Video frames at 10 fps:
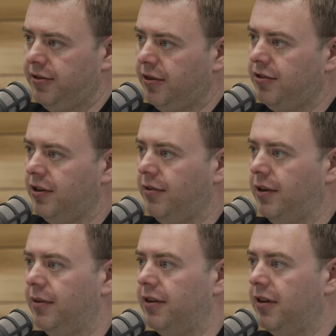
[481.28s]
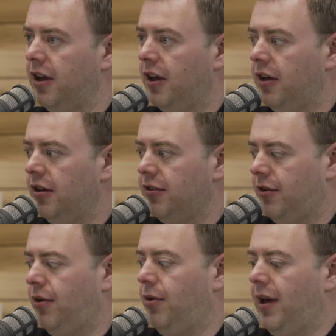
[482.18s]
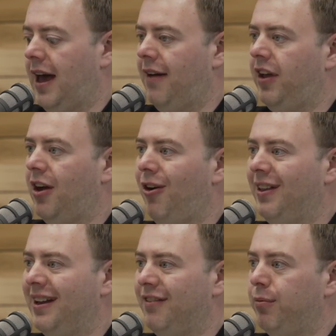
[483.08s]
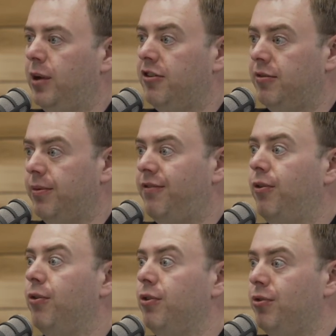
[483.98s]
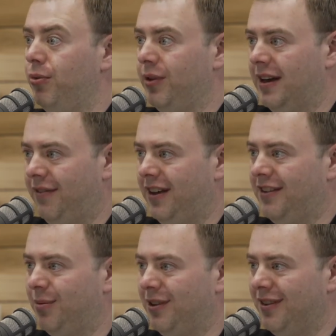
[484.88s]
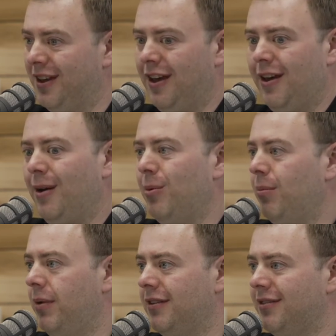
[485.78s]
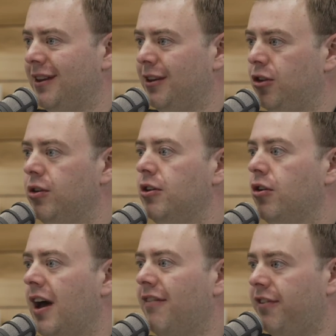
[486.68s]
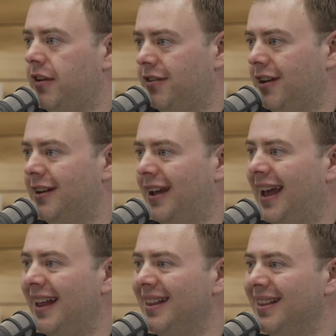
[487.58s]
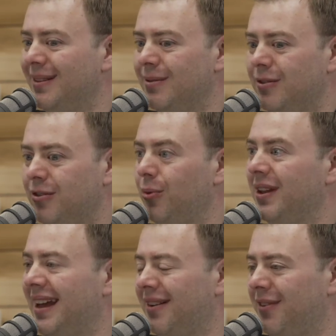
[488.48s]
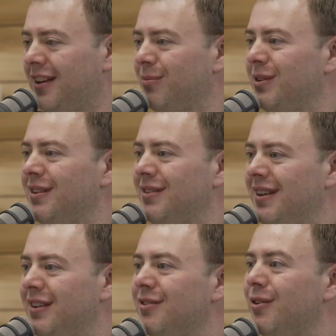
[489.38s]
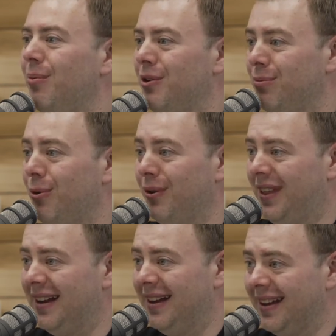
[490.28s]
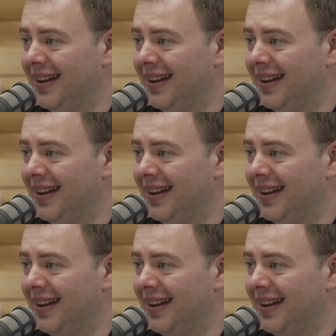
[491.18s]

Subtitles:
are searching around it. Yeah. So having all that information before you do that investment, it makes your confidence in doing that investment is so much more than